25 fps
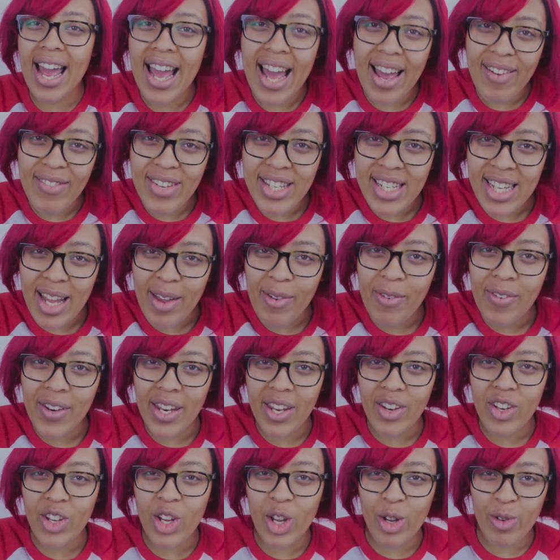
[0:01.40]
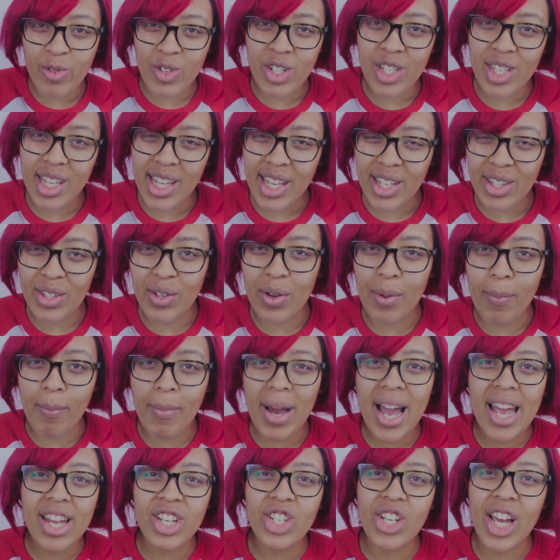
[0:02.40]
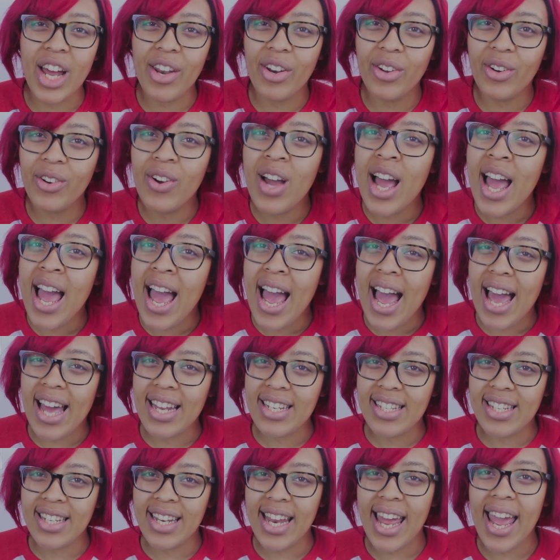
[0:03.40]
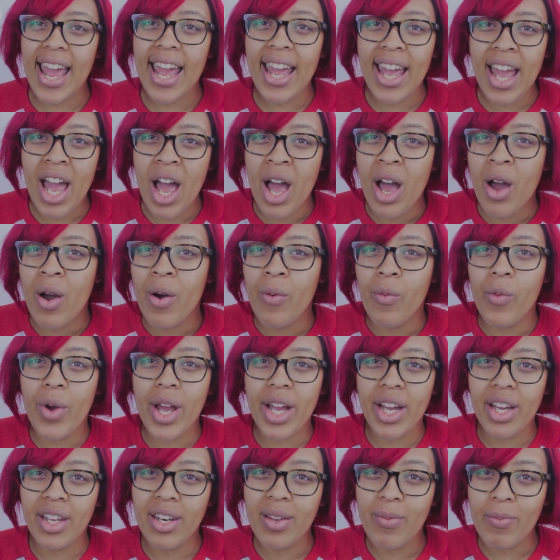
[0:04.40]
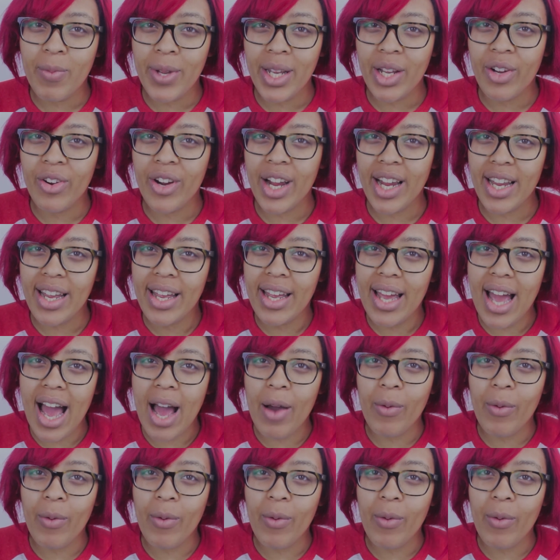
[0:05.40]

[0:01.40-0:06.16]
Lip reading: I'm Stephanie and you've just clicked on my channel, and today we're gonna be creating